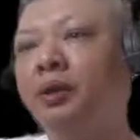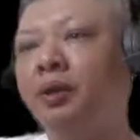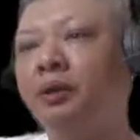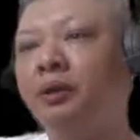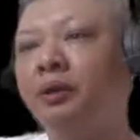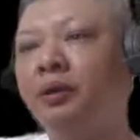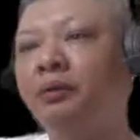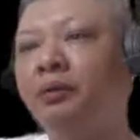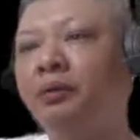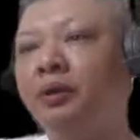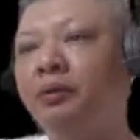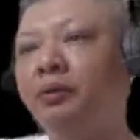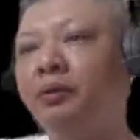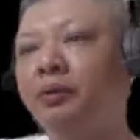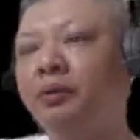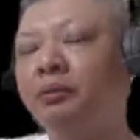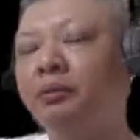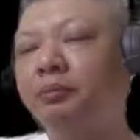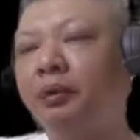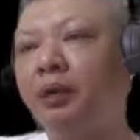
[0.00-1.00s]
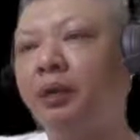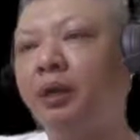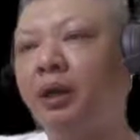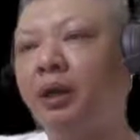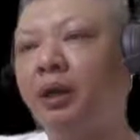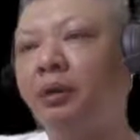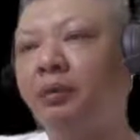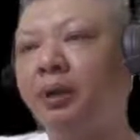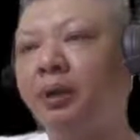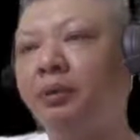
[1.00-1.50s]
Now if he were to play
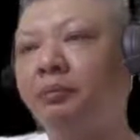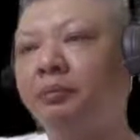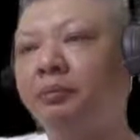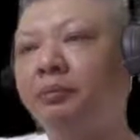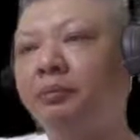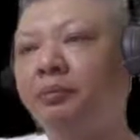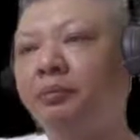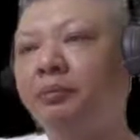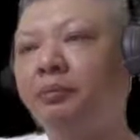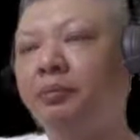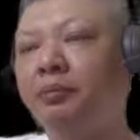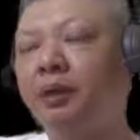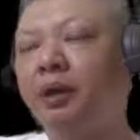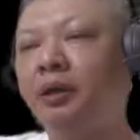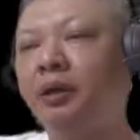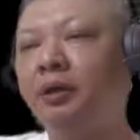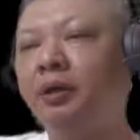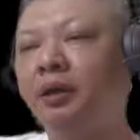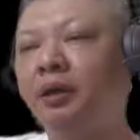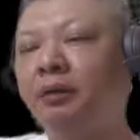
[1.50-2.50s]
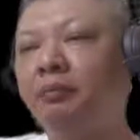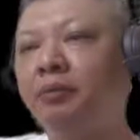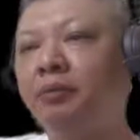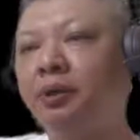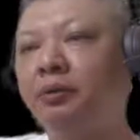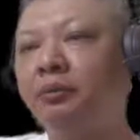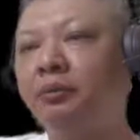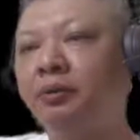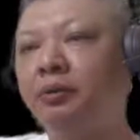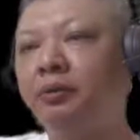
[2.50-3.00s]
r9
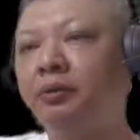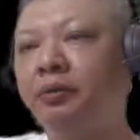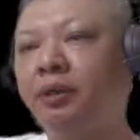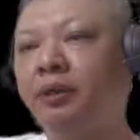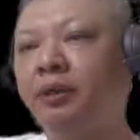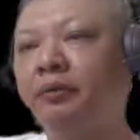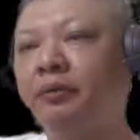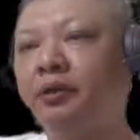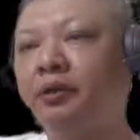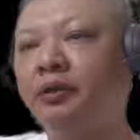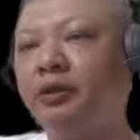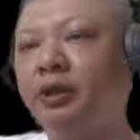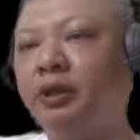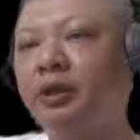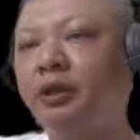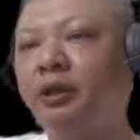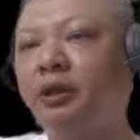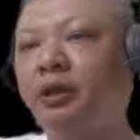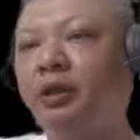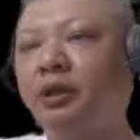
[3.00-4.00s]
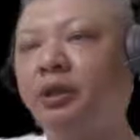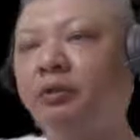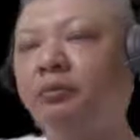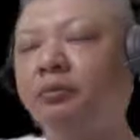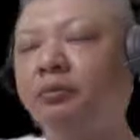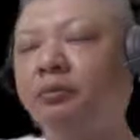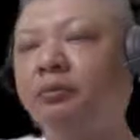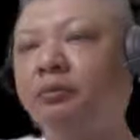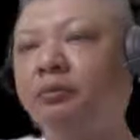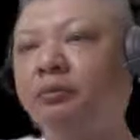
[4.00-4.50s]
plus 1 to deliver a check, the
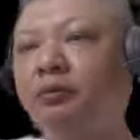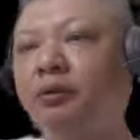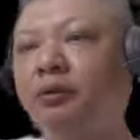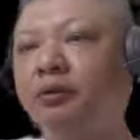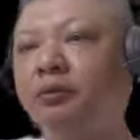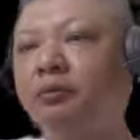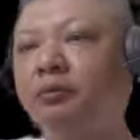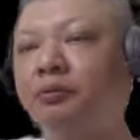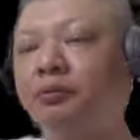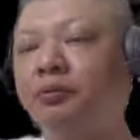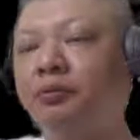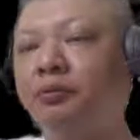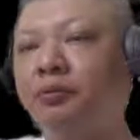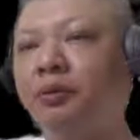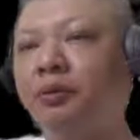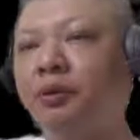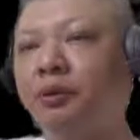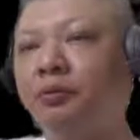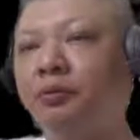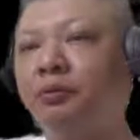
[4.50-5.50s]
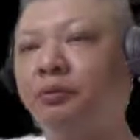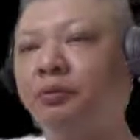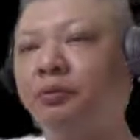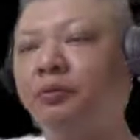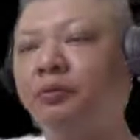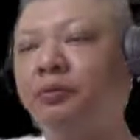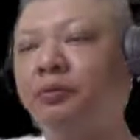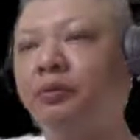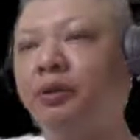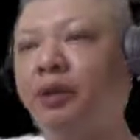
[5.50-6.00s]
king would
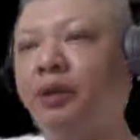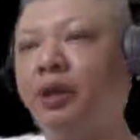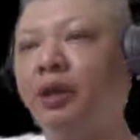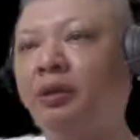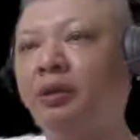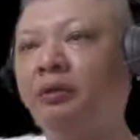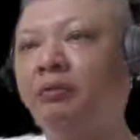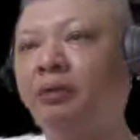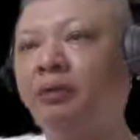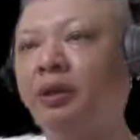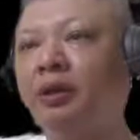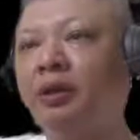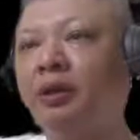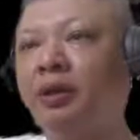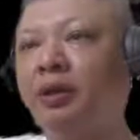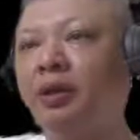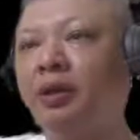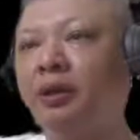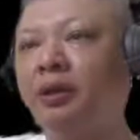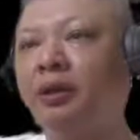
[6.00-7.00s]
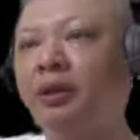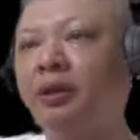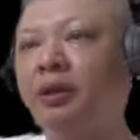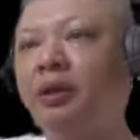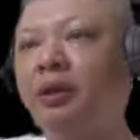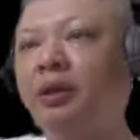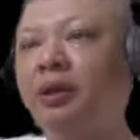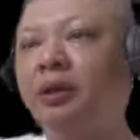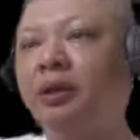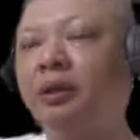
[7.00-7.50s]
move to the cannon rank, and
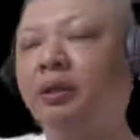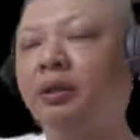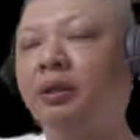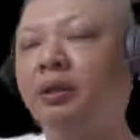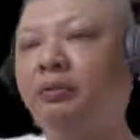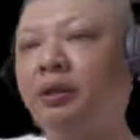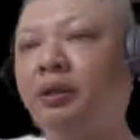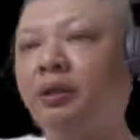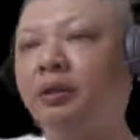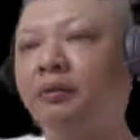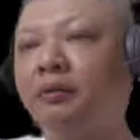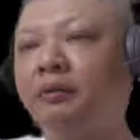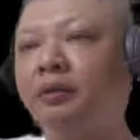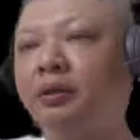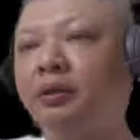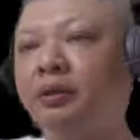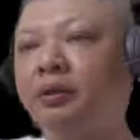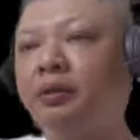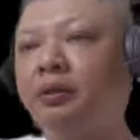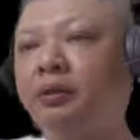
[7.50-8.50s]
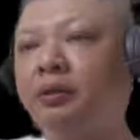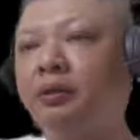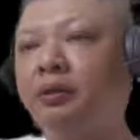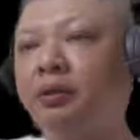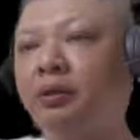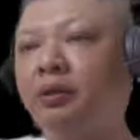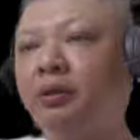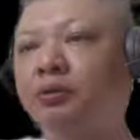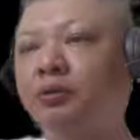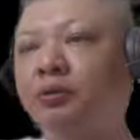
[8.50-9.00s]
the threat of the
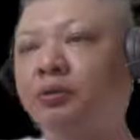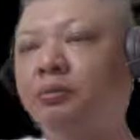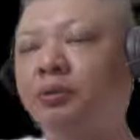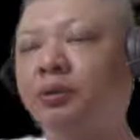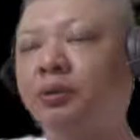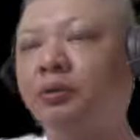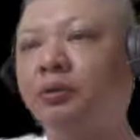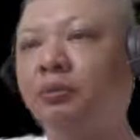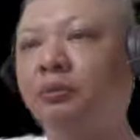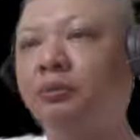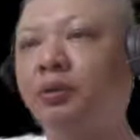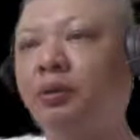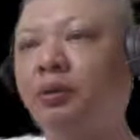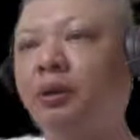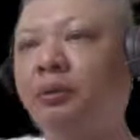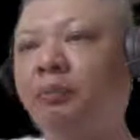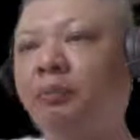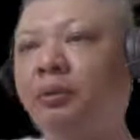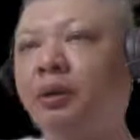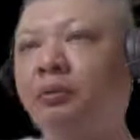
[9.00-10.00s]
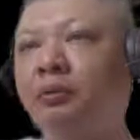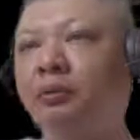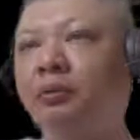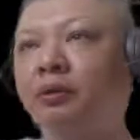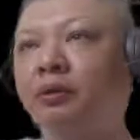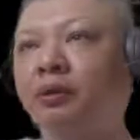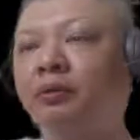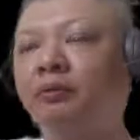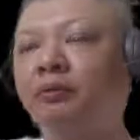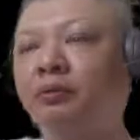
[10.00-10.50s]
horse would be no more, and black
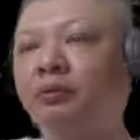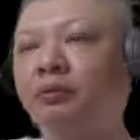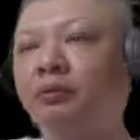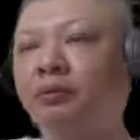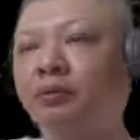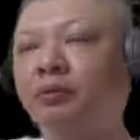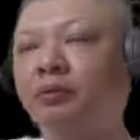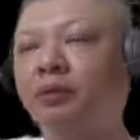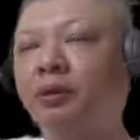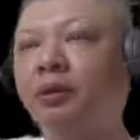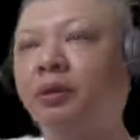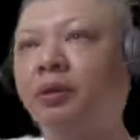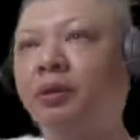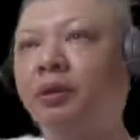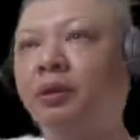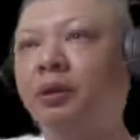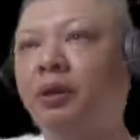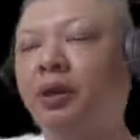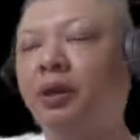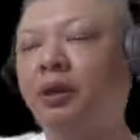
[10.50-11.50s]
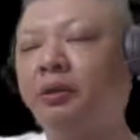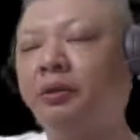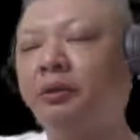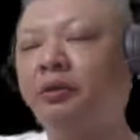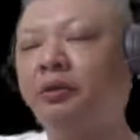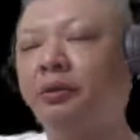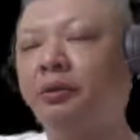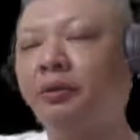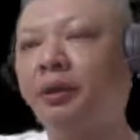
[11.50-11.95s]
would not have to red